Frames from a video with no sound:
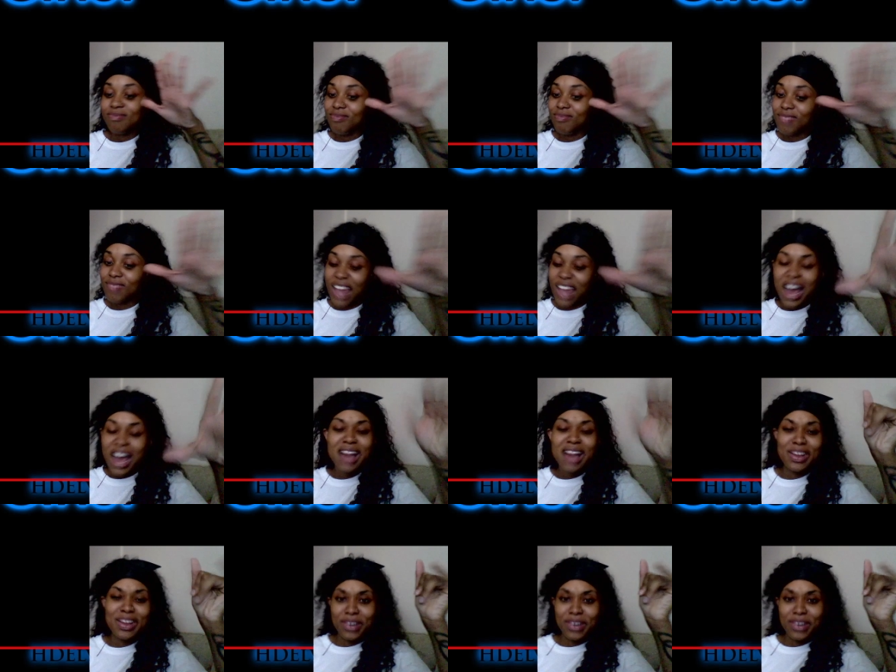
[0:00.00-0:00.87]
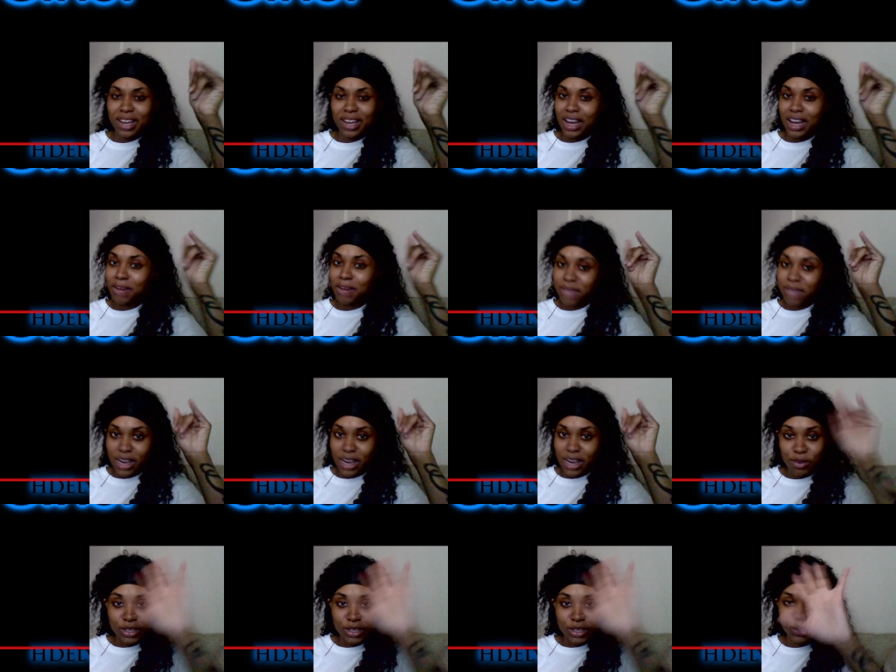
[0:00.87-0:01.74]
I learned to calm down
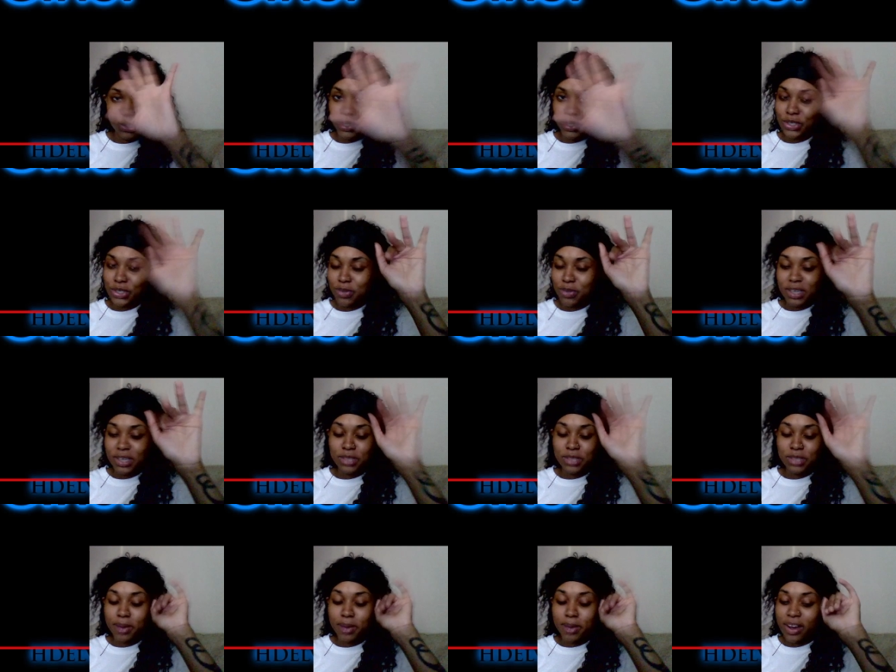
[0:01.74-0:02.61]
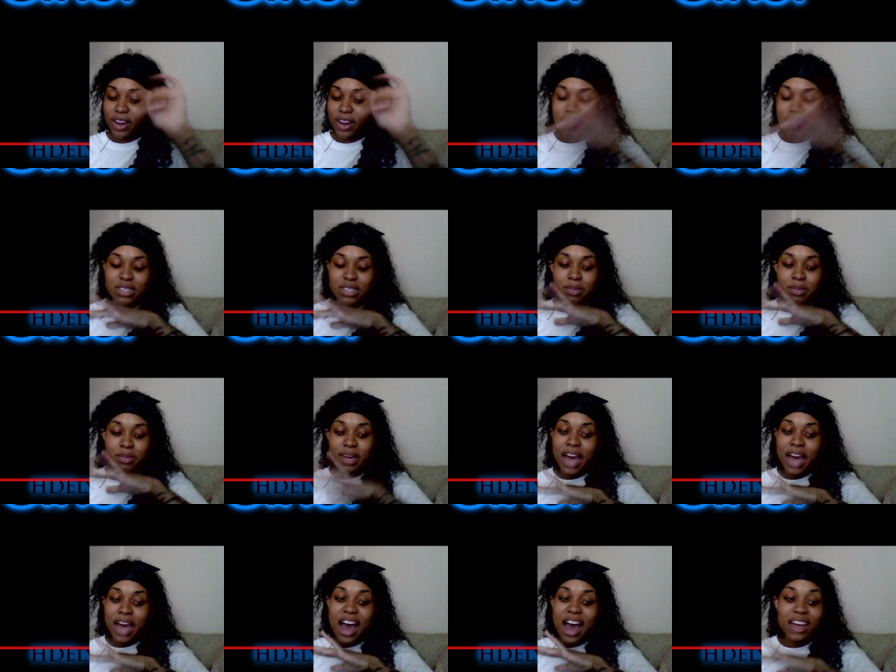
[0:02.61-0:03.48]
when doing too much about Elvis, but
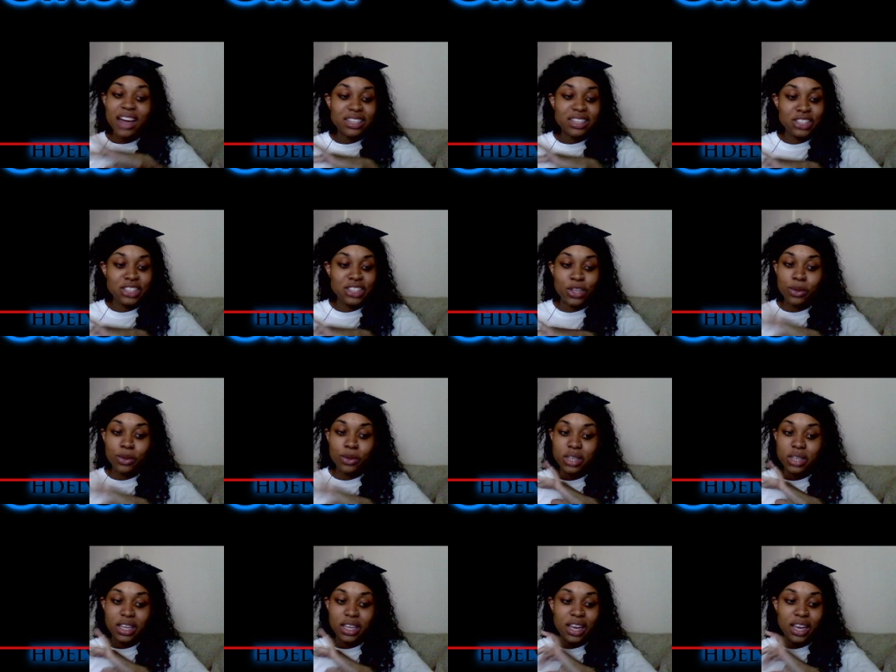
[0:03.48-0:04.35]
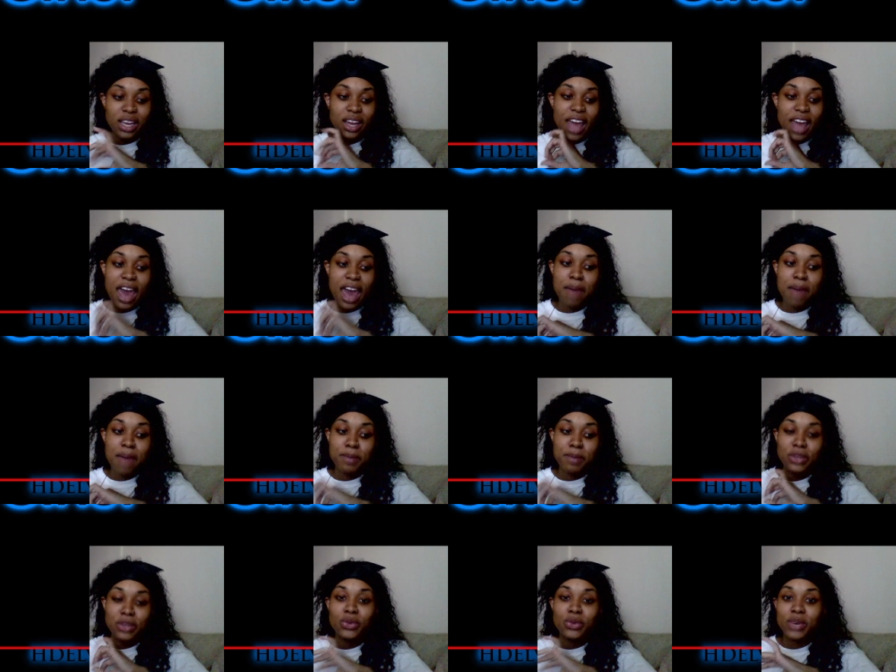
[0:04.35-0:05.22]
I genuinely get
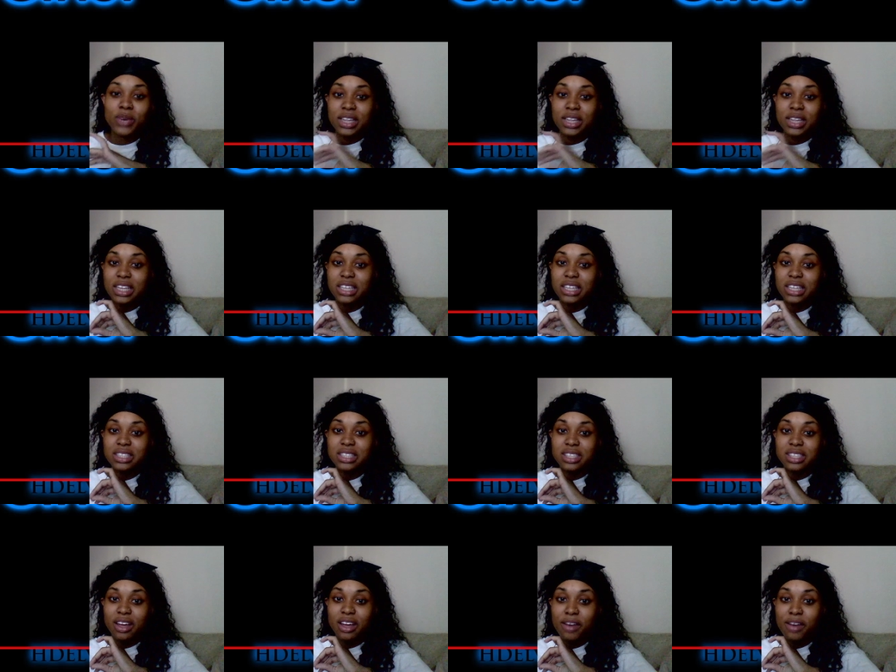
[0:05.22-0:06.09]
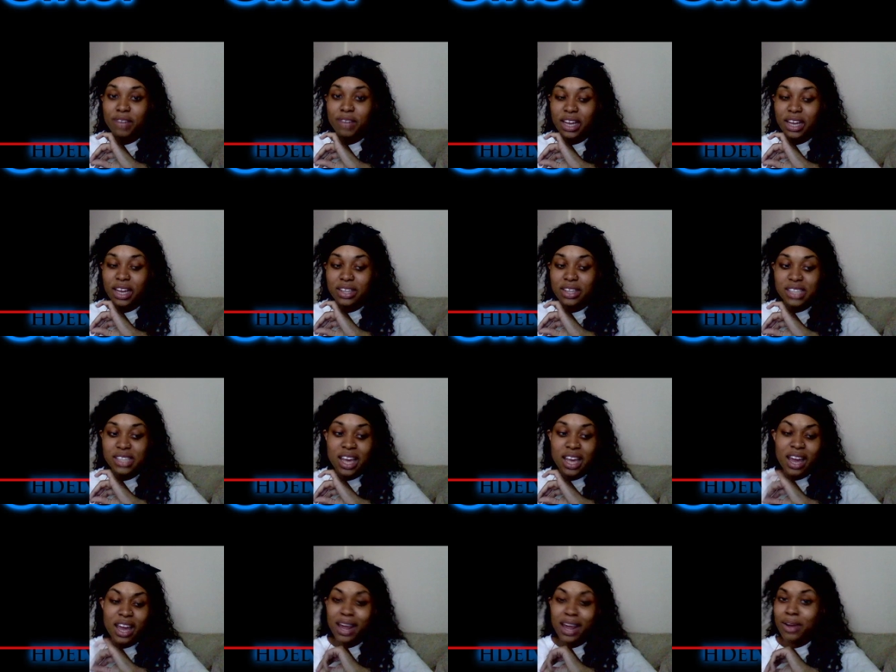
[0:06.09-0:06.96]
happy doing these uh, videos.
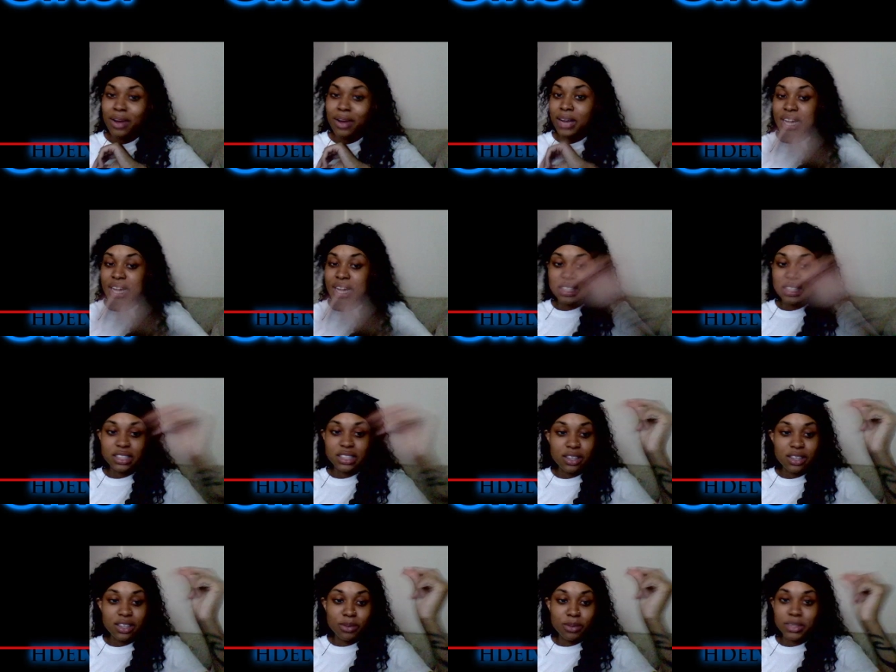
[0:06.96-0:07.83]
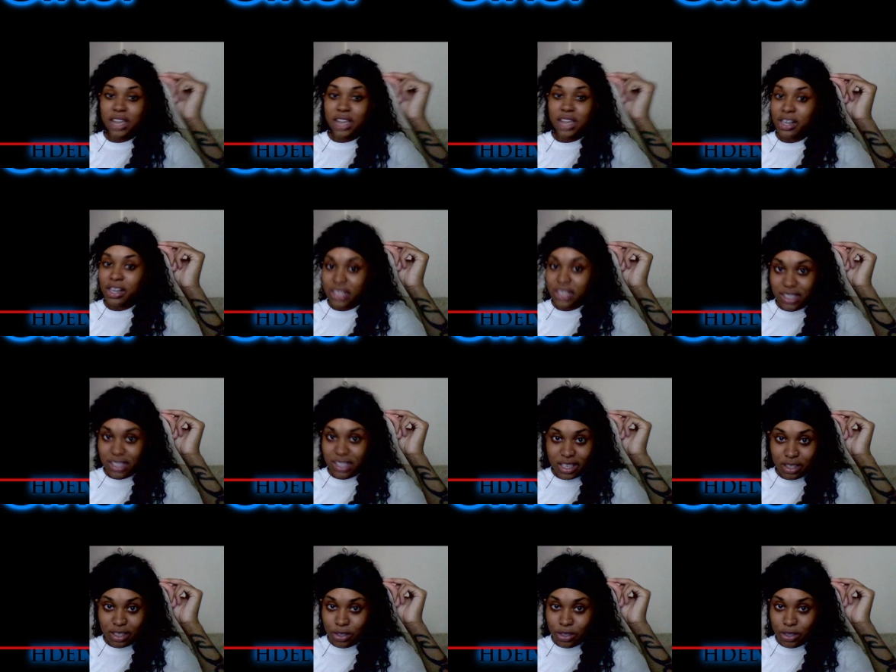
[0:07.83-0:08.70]
I ain't gonna lie, this little Return to
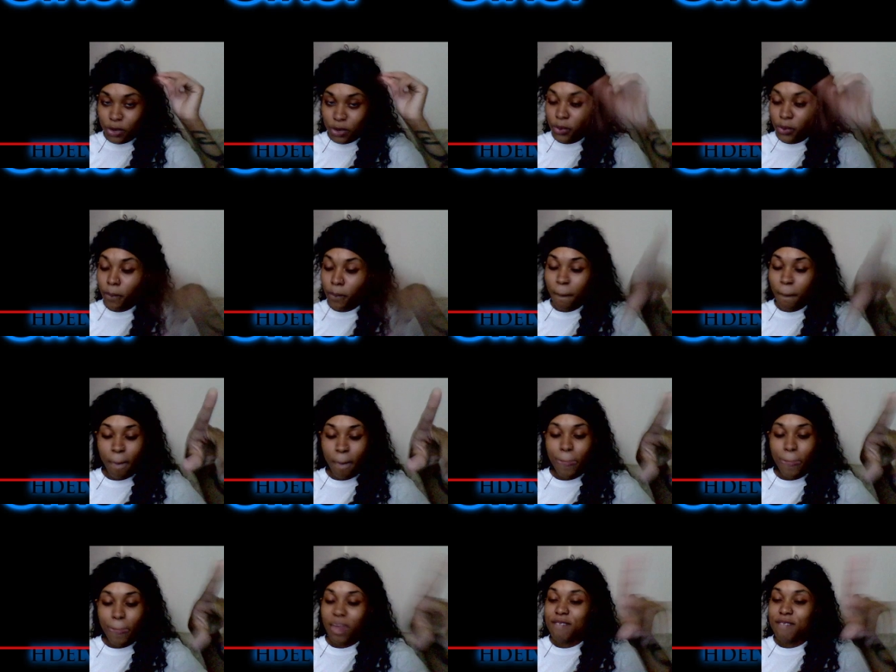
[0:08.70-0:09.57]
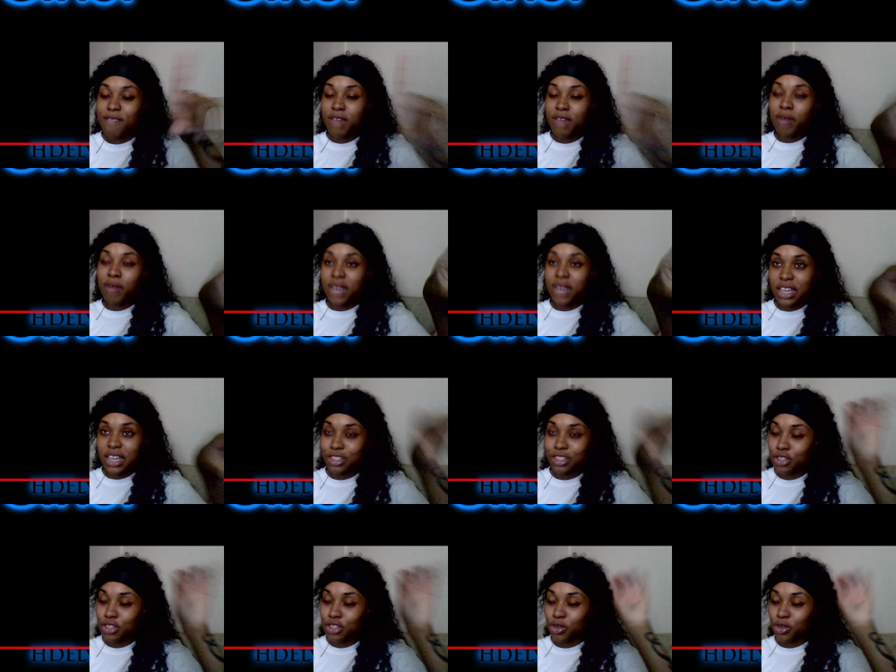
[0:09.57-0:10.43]
Sender tune, very nice
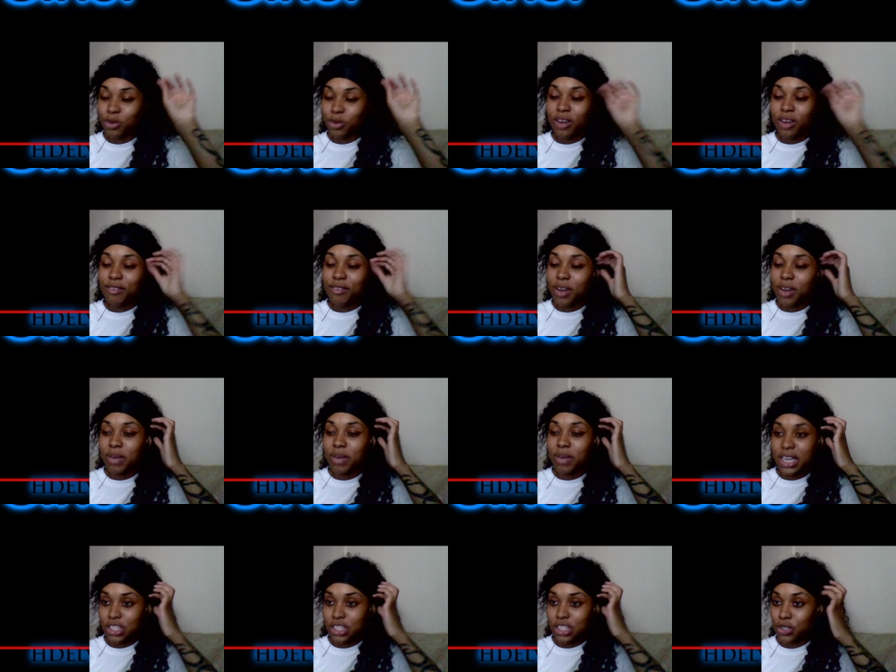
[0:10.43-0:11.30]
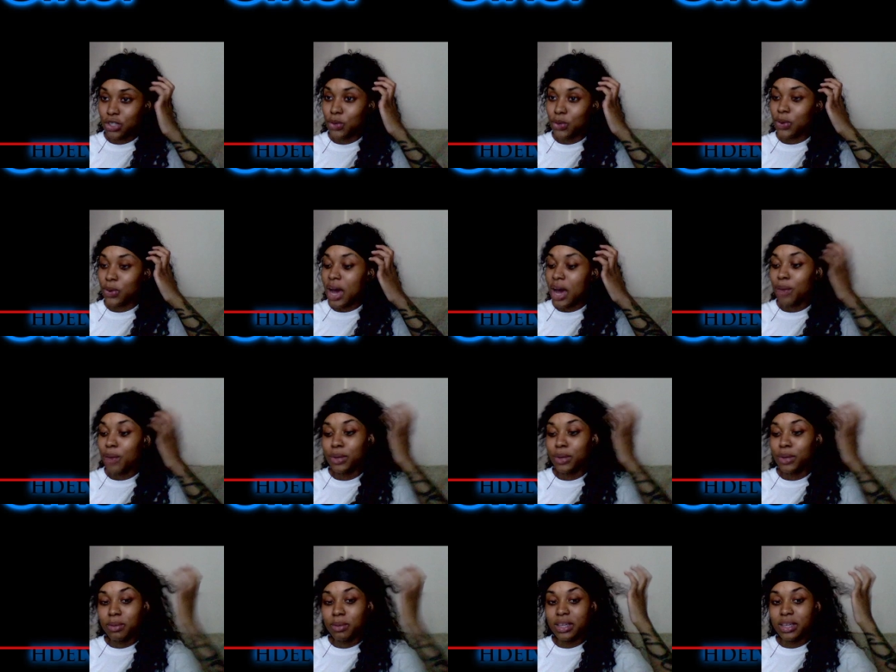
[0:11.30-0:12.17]
tune, very nice tune. I
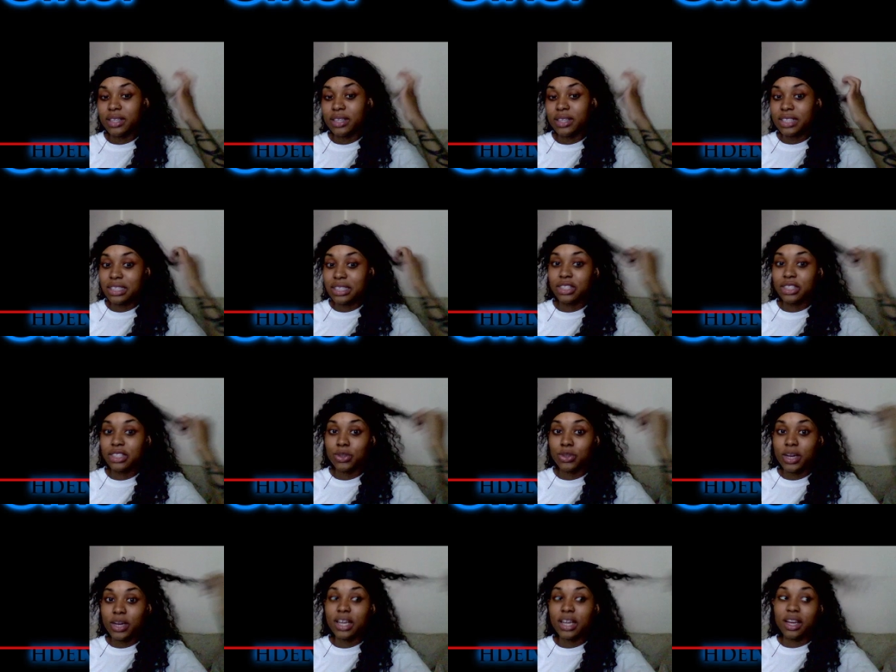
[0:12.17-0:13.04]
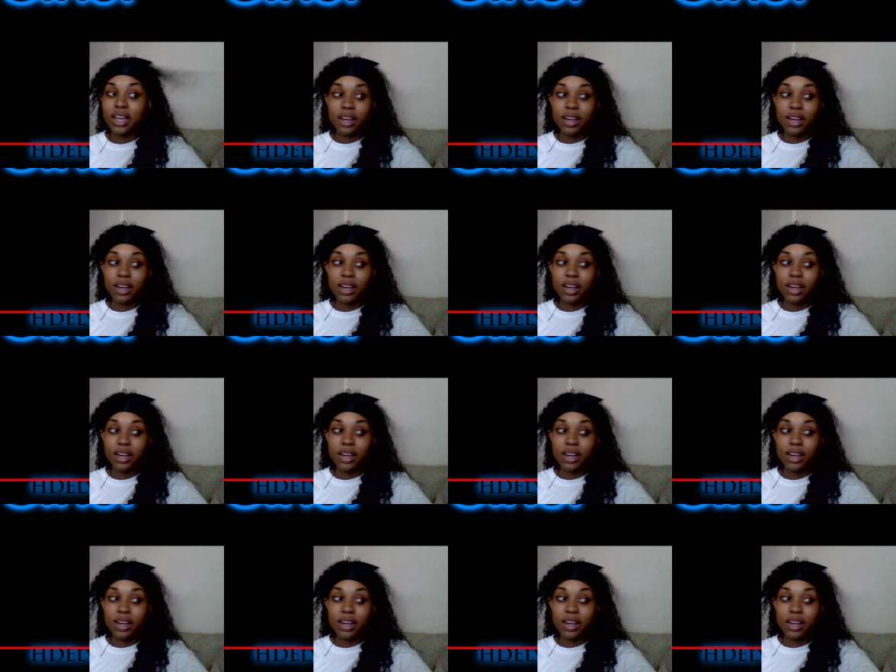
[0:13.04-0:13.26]
will be listening to it again